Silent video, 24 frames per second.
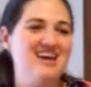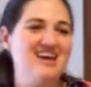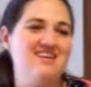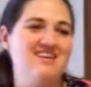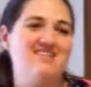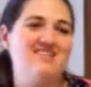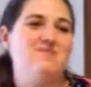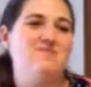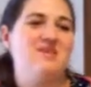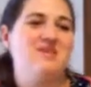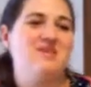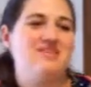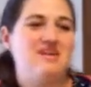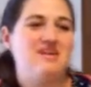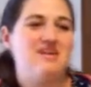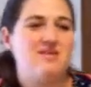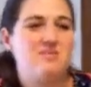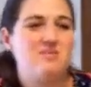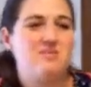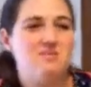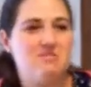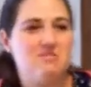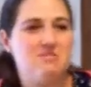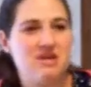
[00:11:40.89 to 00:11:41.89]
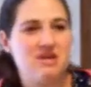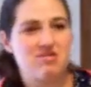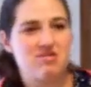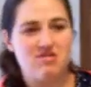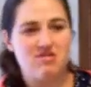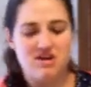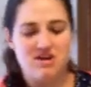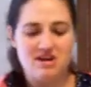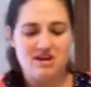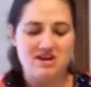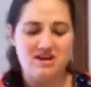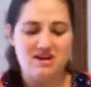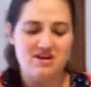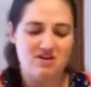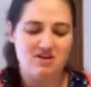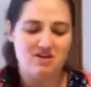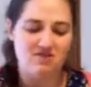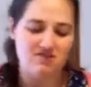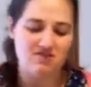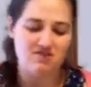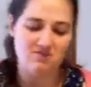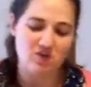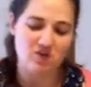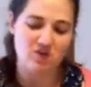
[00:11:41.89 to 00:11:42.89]
It smells like a bakery in
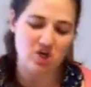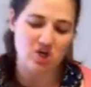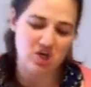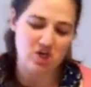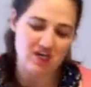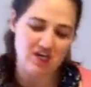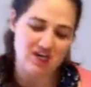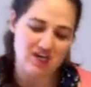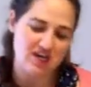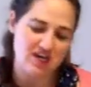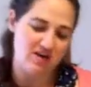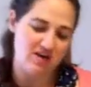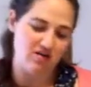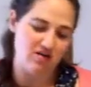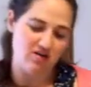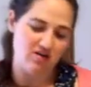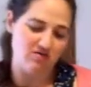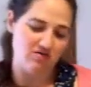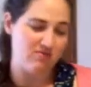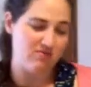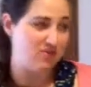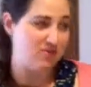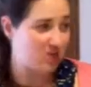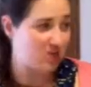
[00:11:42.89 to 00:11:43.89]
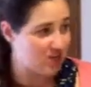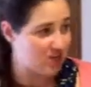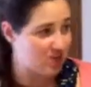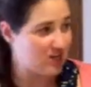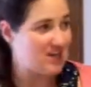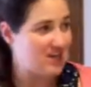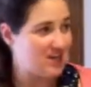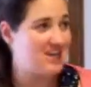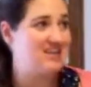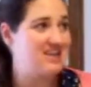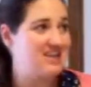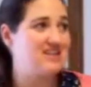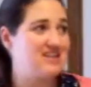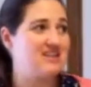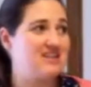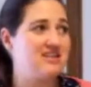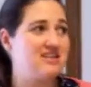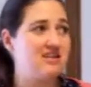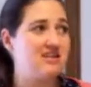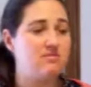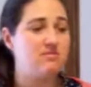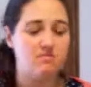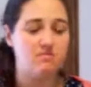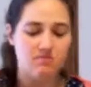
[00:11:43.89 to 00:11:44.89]
here from the cookies
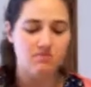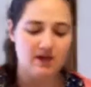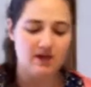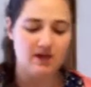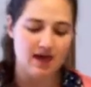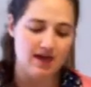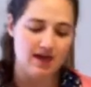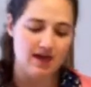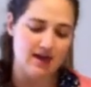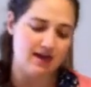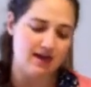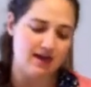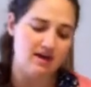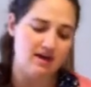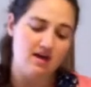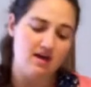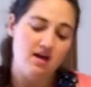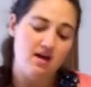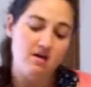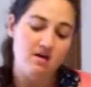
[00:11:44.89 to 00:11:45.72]
and the cake.